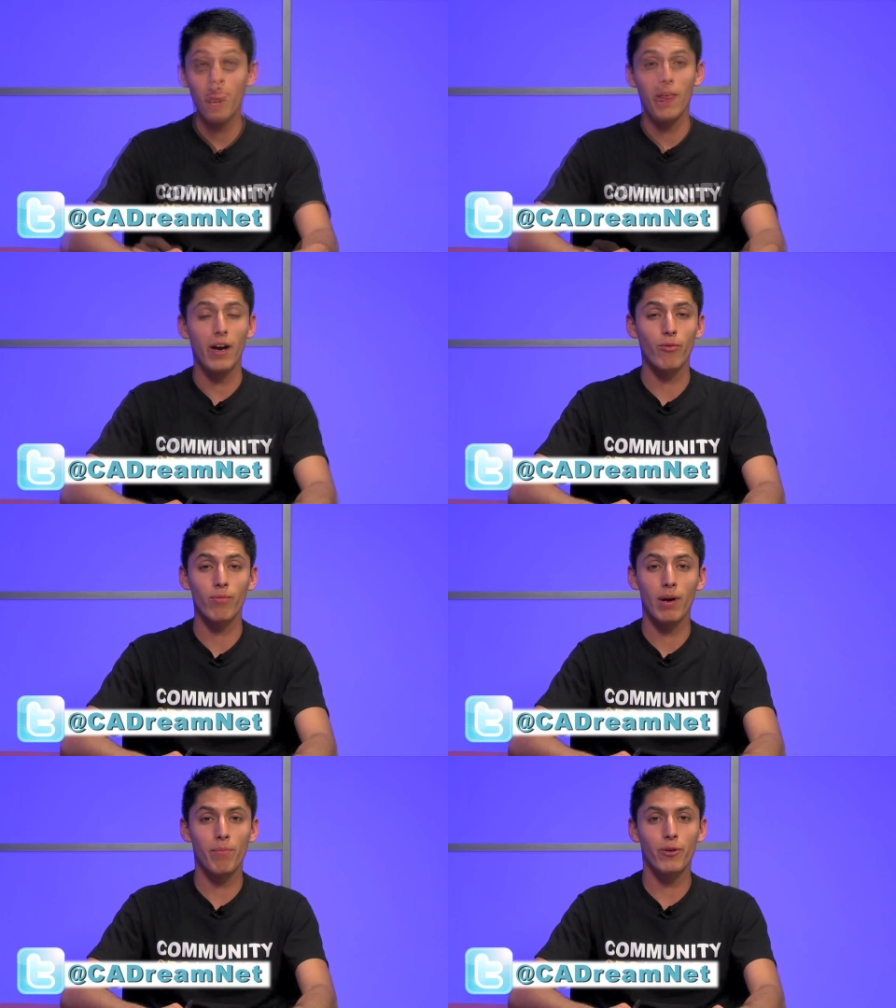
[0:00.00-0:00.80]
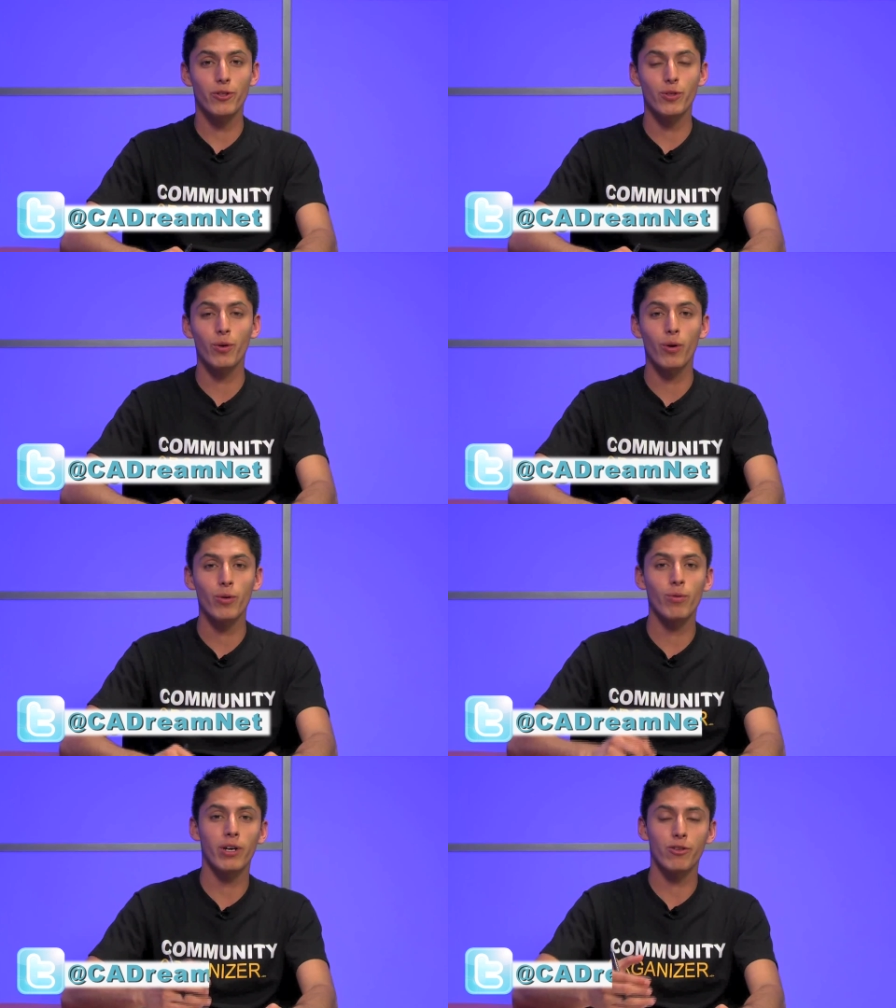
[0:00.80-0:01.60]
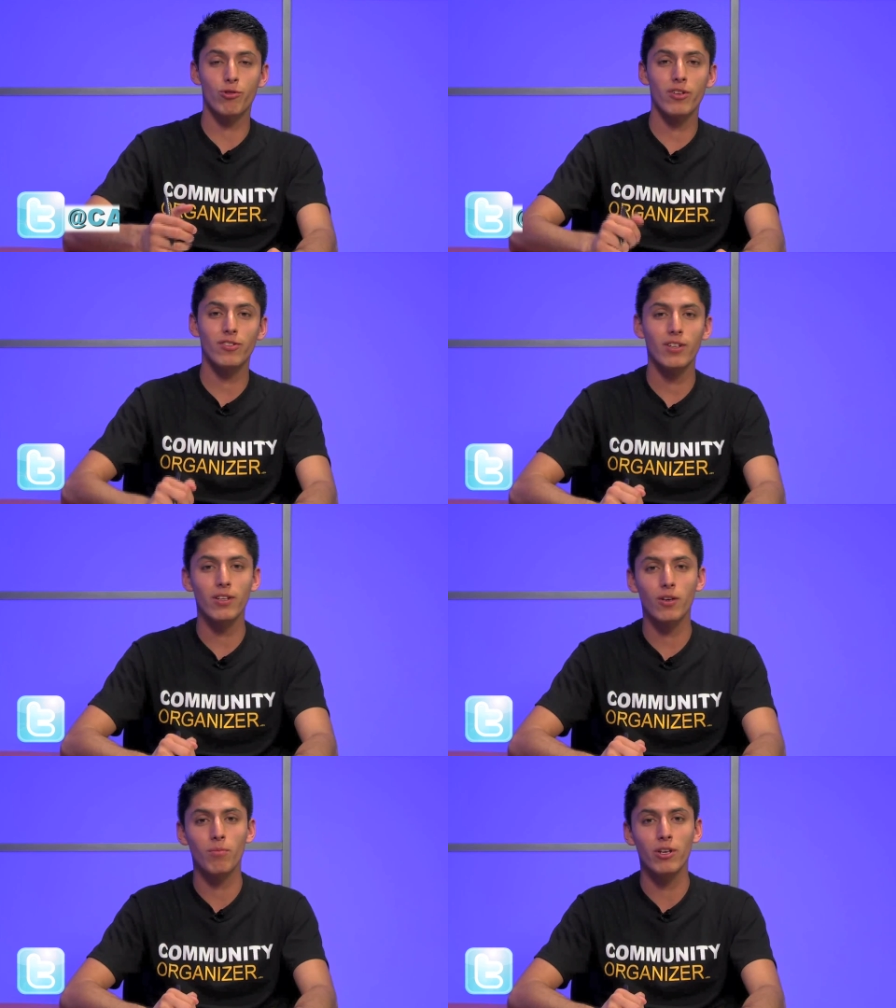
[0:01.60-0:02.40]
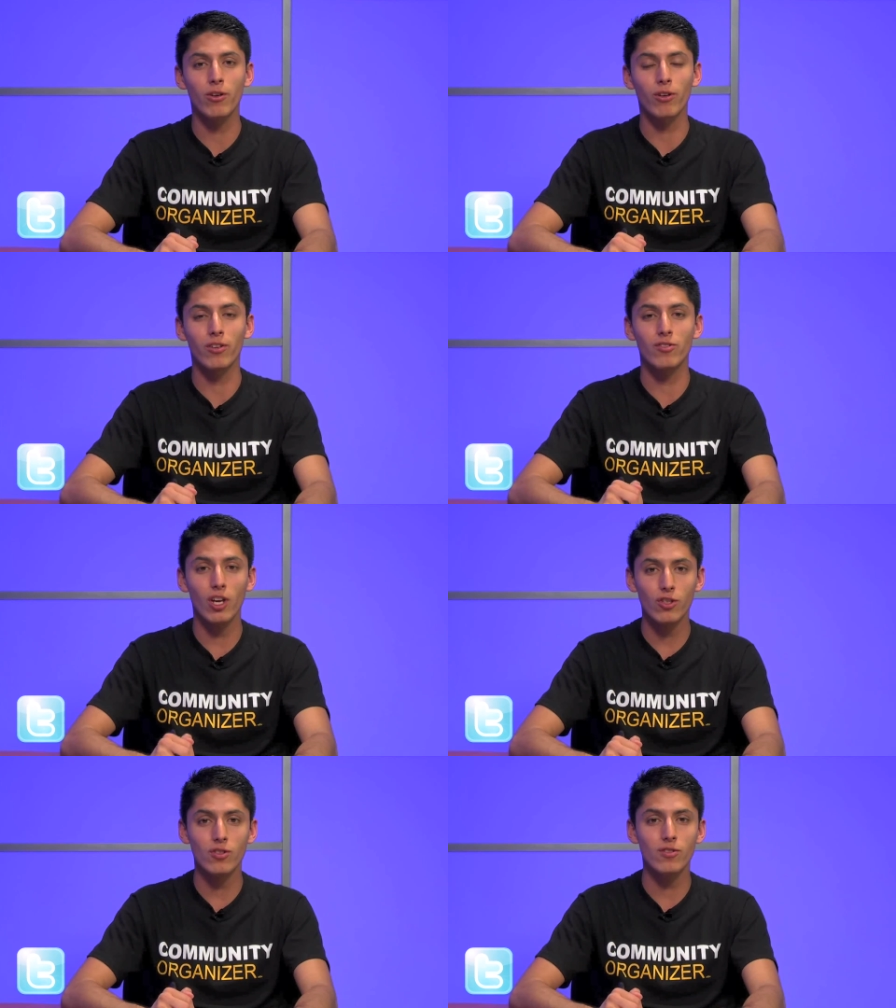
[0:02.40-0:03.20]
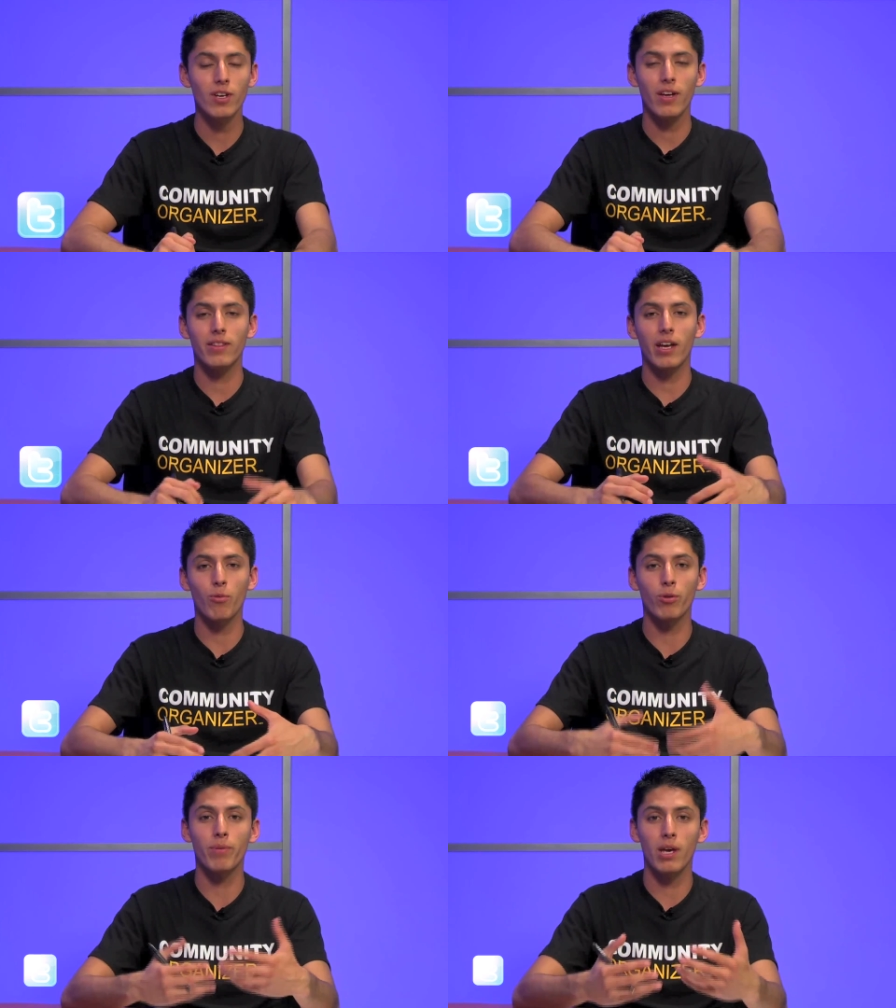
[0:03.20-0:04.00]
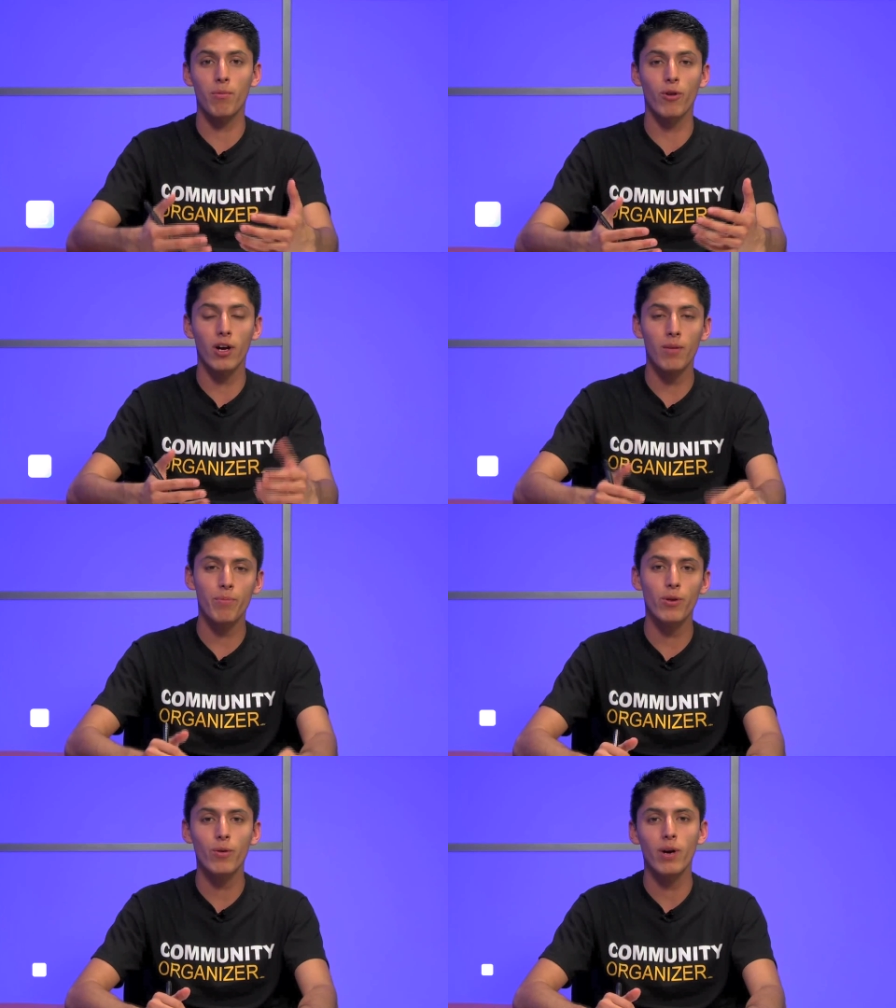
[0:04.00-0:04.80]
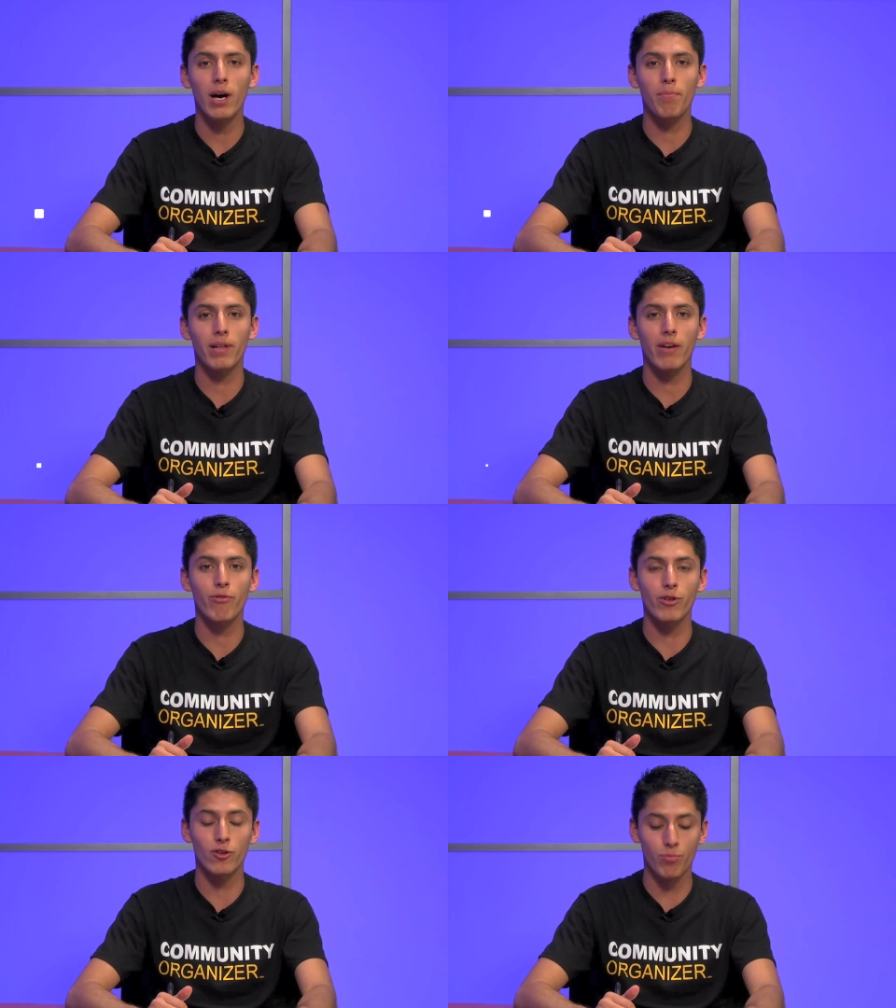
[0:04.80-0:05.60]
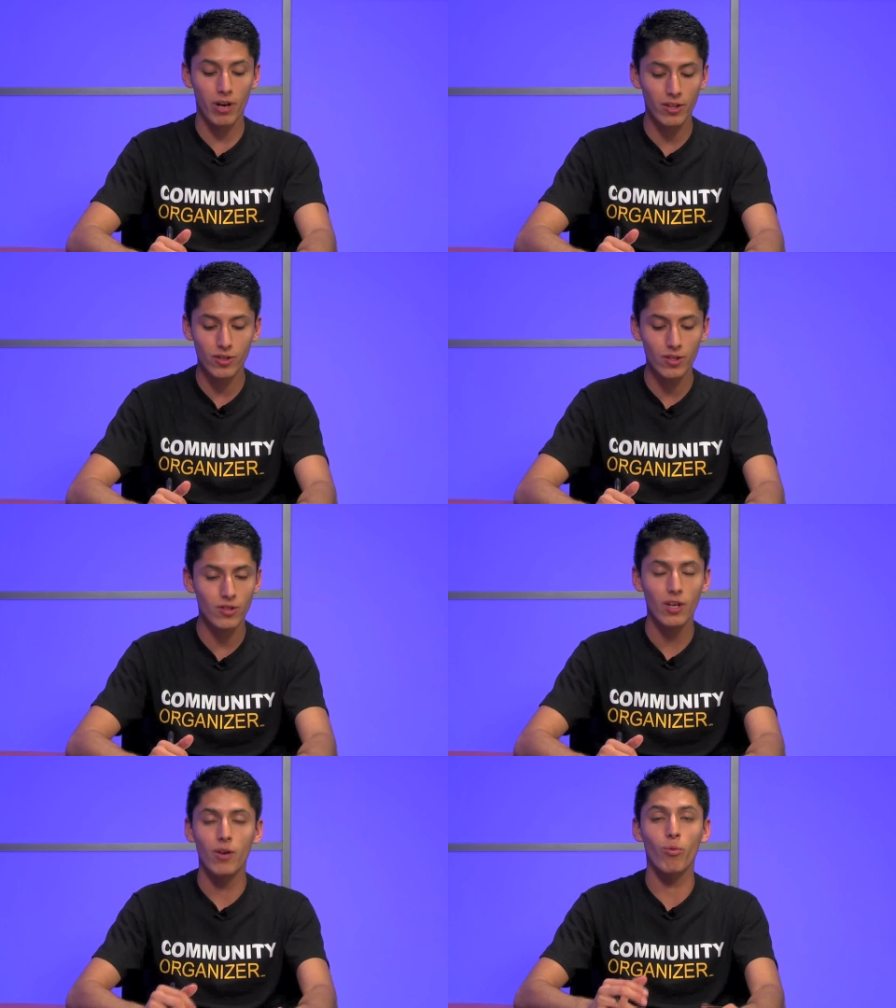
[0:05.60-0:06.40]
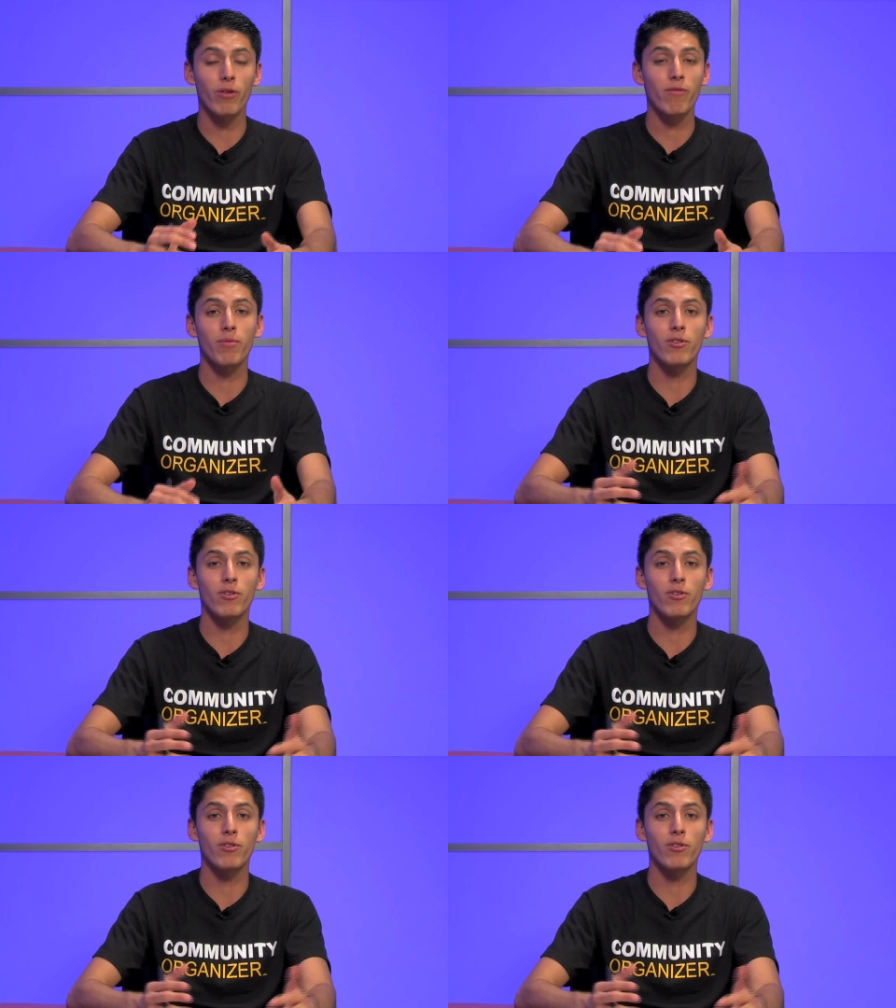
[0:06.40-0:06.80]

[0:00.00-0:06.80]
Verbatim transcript: And remember to go to uh, trusted community organizations that will be able to help you apply for this process. One of them is